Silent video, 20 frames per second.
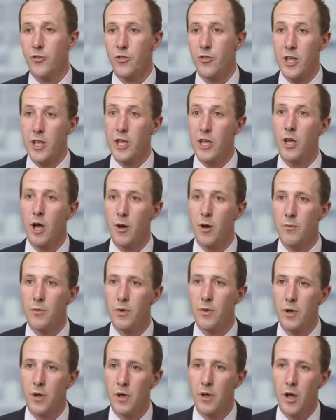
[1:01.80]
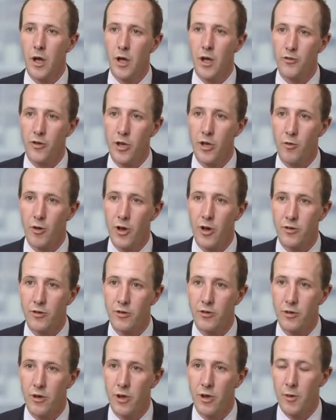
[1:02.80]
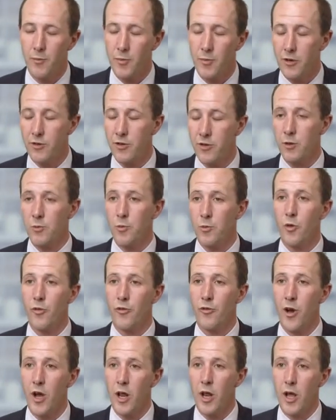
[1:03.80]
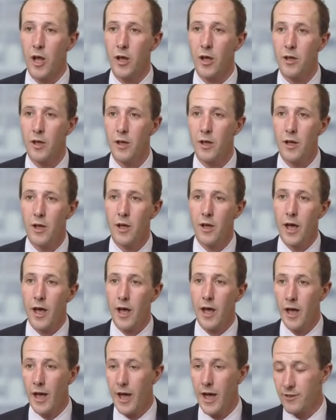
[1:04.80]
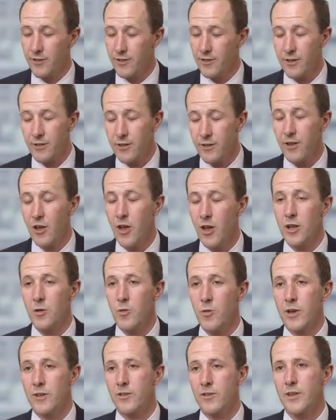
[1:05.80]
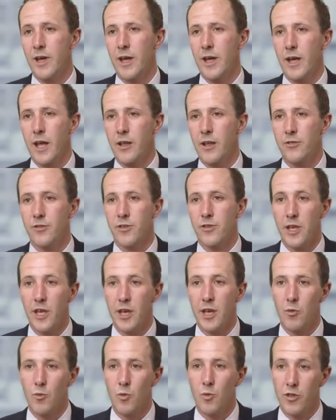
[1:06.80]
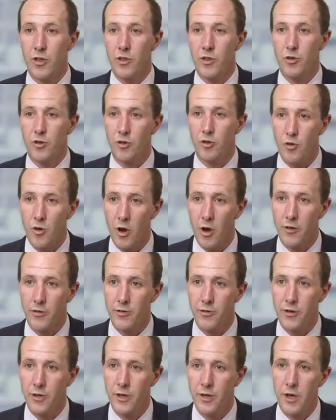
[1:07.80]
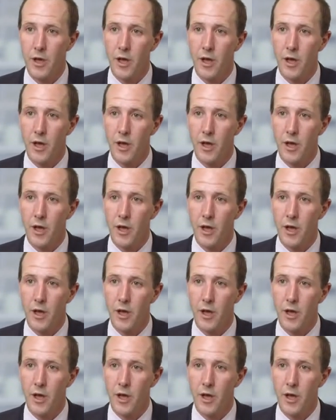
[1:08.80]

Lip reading: to the income generation ability of the portfolio. And certainly when it's set against the gearing within the trust.